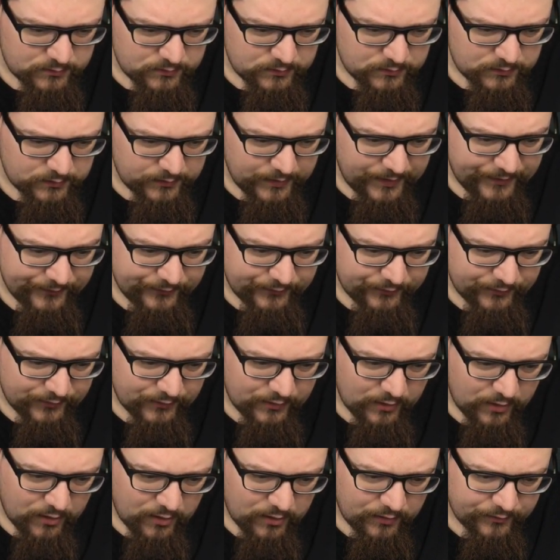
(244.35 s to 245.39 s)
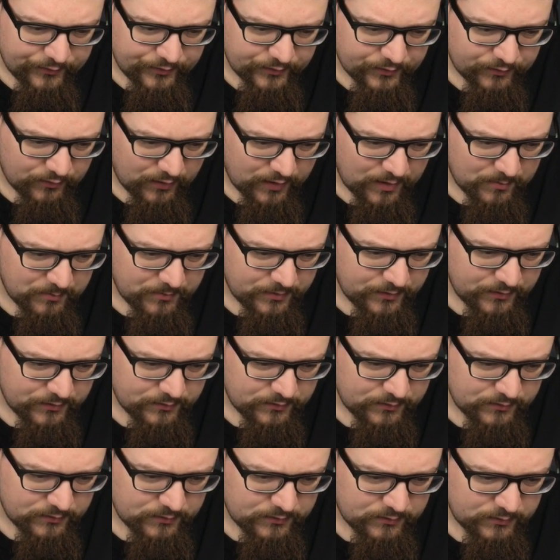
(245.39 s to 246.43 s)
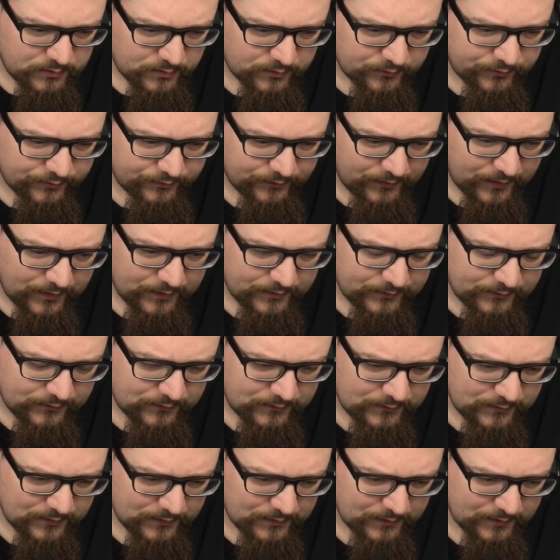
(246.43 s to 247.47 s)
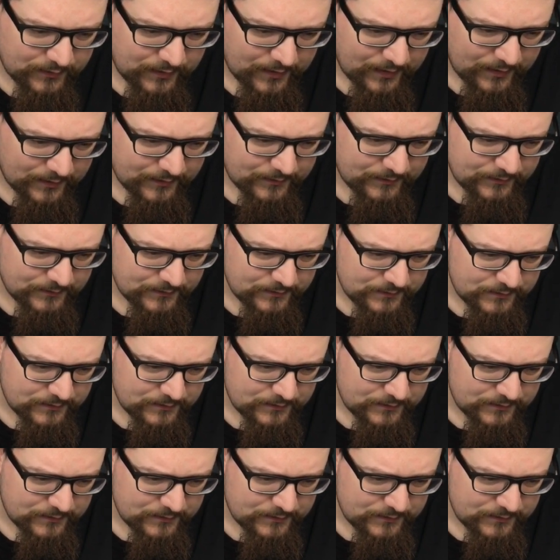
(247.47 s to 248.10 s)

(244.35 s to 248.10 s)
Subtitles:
less than half a gram of fat in the can,